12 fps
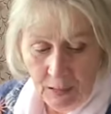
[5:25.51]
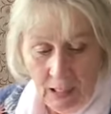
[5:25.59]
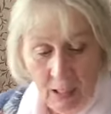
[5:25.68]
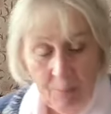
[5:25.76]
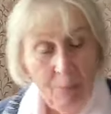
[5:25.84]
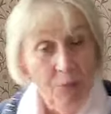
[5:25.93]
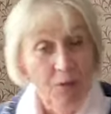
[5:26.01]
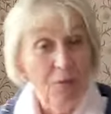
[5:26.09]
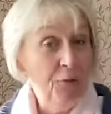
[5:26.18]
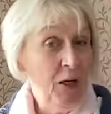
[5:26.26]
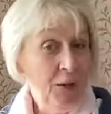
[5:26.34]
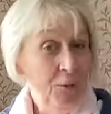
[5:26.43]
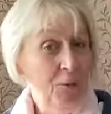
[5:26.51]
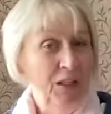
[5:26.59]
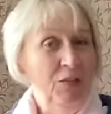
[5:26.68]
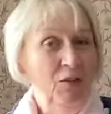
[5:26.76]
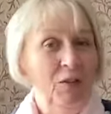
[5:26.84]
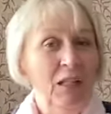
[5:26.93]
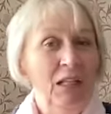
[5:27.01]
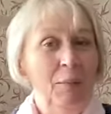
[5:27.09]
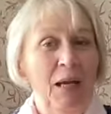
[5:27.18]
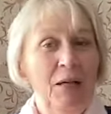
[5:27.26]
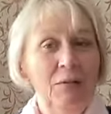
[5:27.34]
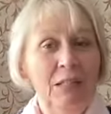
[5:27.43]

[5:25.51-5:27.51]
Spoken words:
The final thing to think about